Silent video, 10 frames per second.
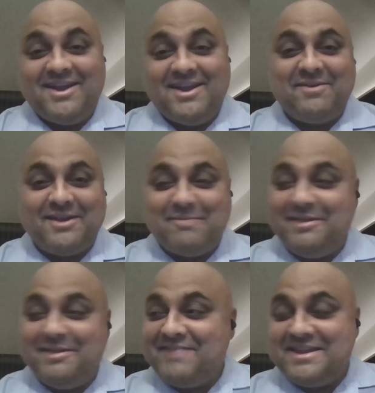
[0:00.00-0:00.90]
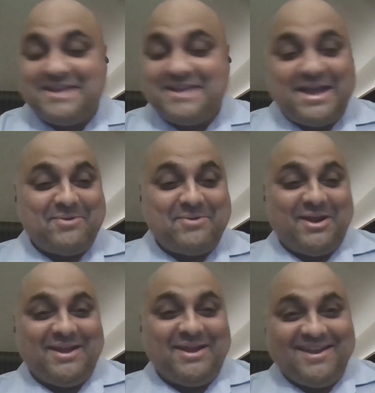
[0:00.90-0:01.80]
let me live that down,
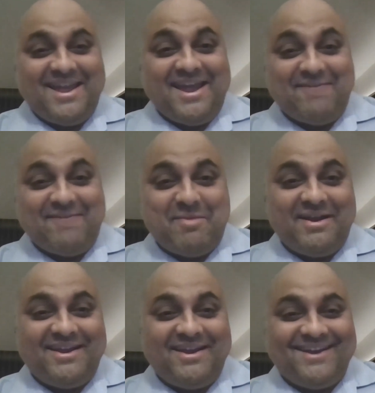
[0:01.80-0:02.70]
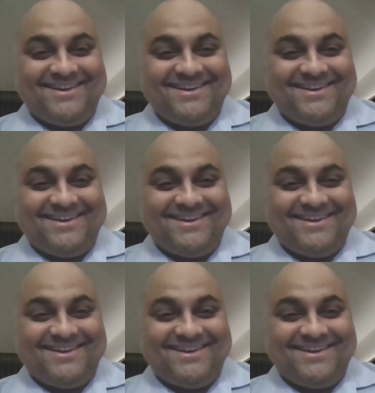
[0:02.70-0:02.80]
Ryan. Hey, everybody.